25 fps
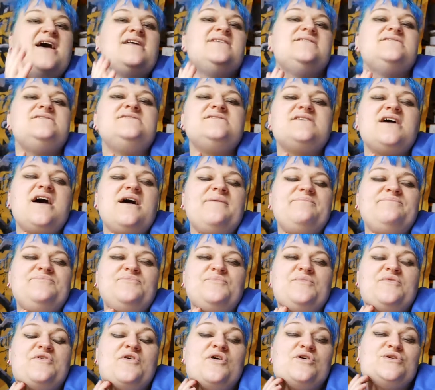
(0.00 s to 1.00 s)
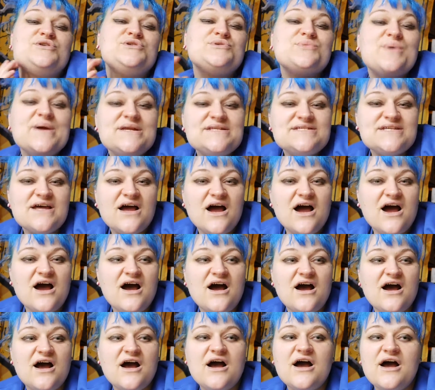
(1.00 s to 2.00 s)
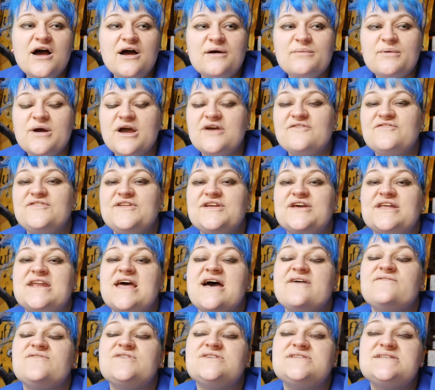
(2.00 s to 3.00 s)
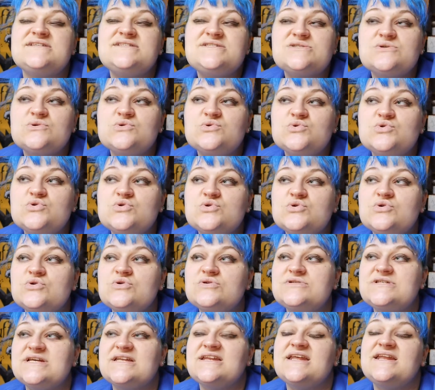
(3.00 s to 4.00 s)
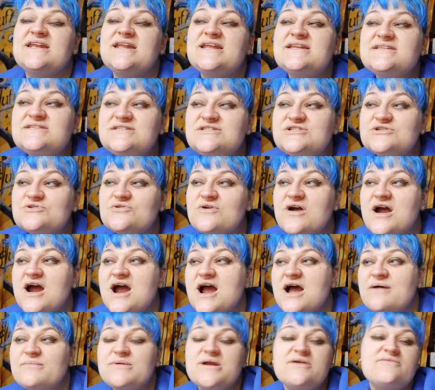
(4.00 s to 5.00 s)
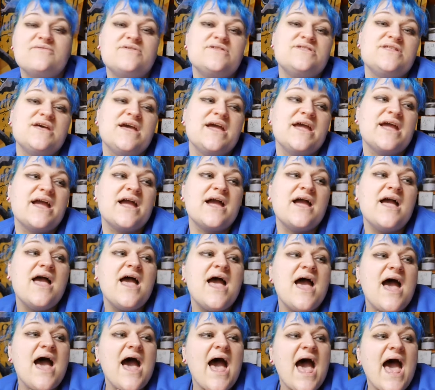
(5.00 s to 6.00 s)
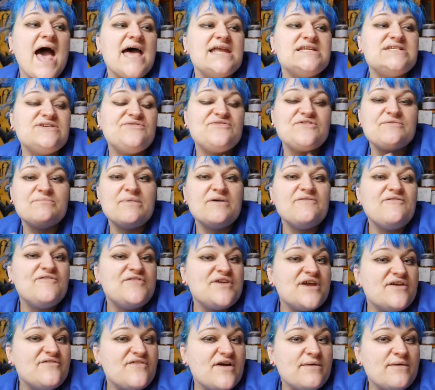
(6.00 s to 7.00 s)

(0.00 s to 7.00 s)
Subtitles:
And we've got a Twitter, we're hopefully going to have a Discord and an Instagram and everything. And for the month of